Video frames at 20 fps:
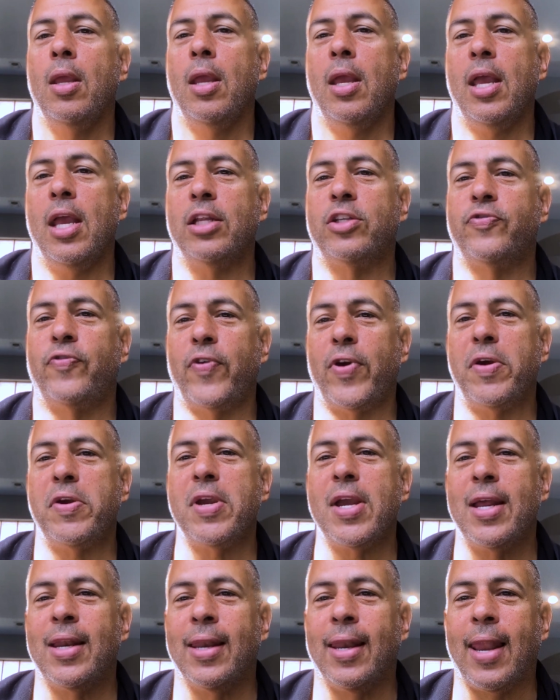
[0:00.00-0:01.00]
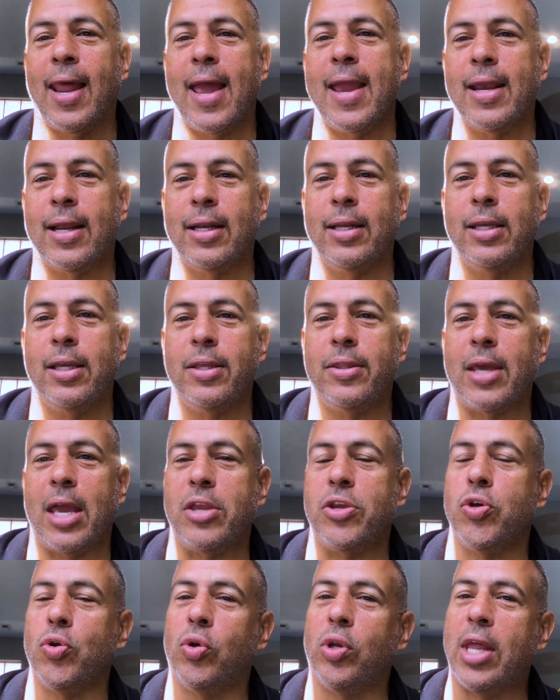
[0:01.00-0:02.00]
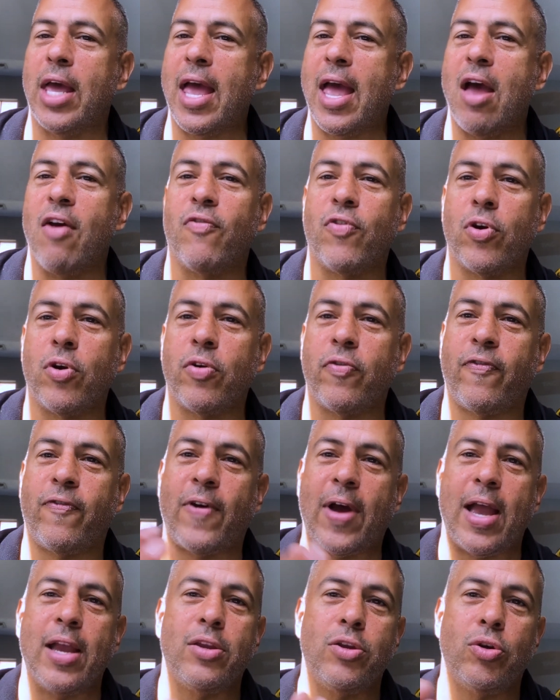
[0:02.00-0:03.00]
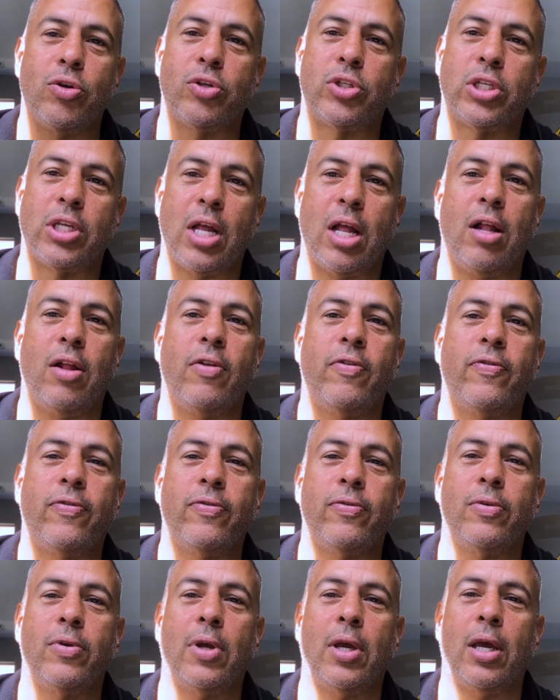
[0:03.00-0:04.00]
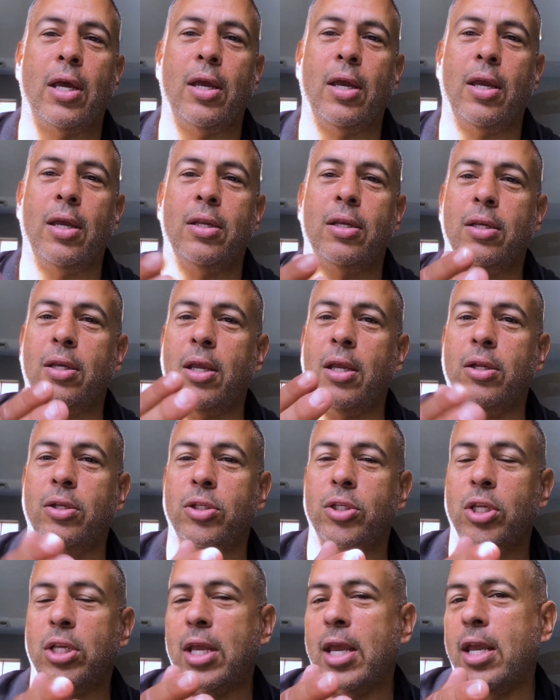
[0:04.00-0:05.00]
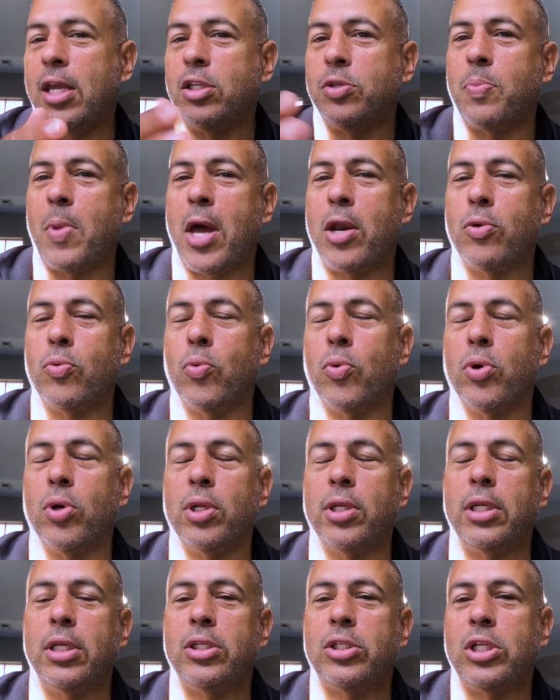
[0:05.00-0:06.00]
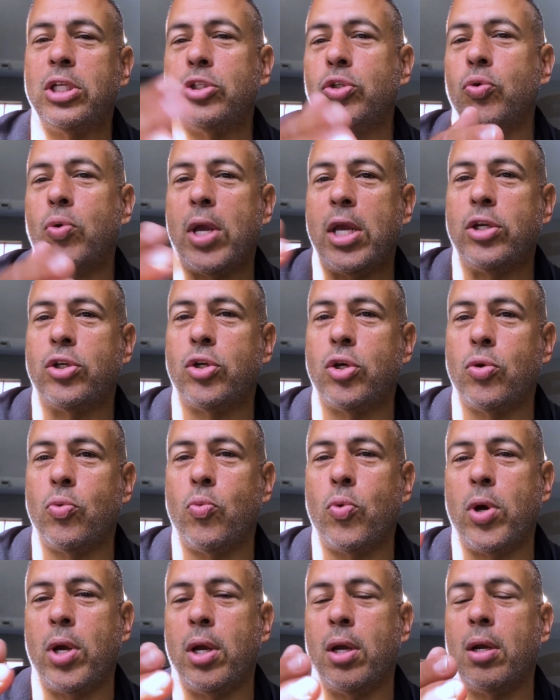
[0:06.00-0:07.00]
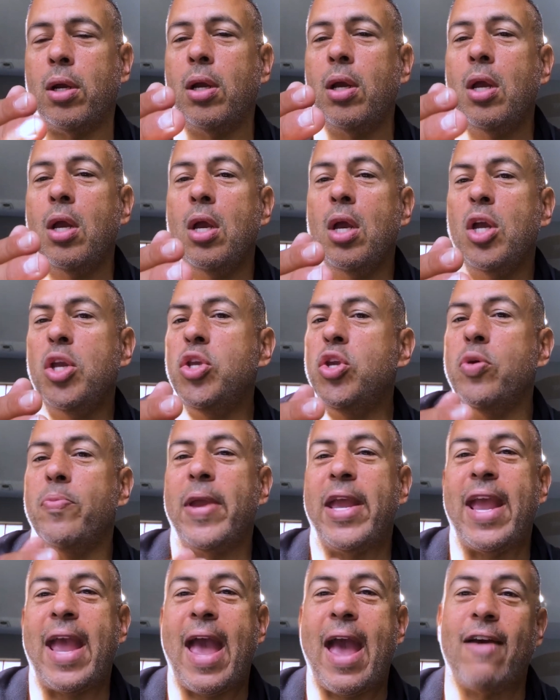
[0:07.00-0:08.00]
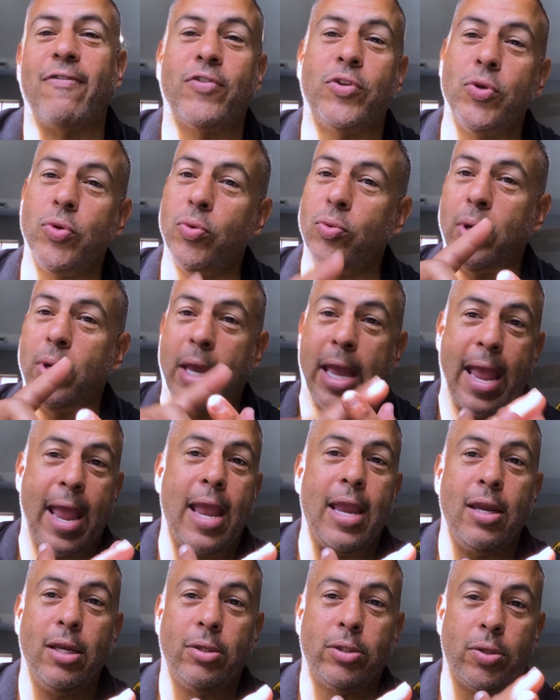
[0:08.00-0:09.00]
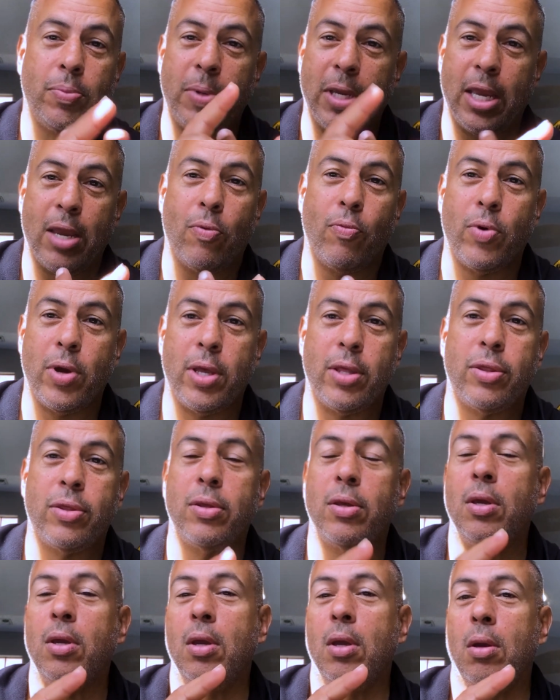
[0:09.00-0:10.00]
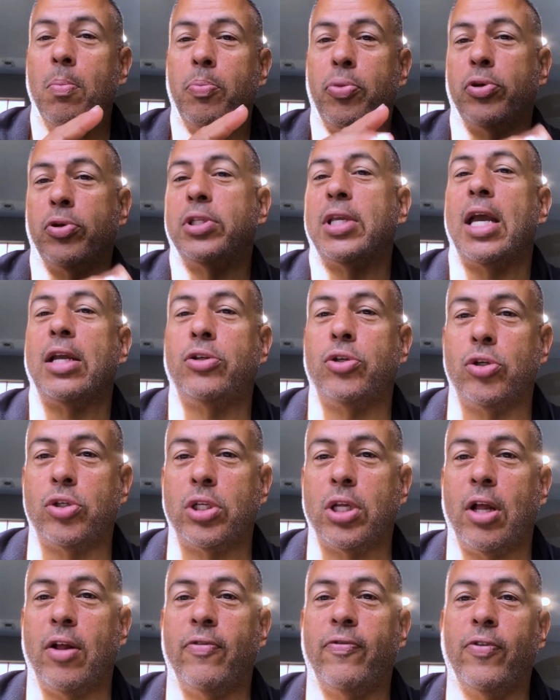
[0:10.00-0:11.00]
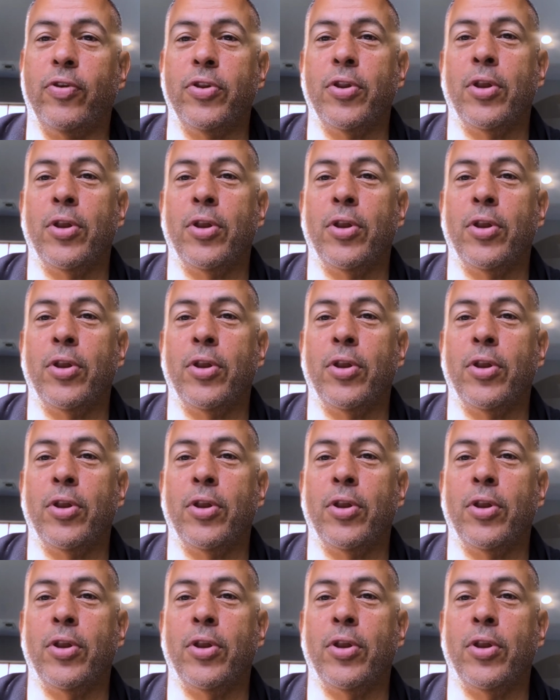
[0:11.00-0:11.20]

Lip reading: It's very unlikely that you'll ever find yourself in today's modern world in a situation where you may have to begin with, protect yourself.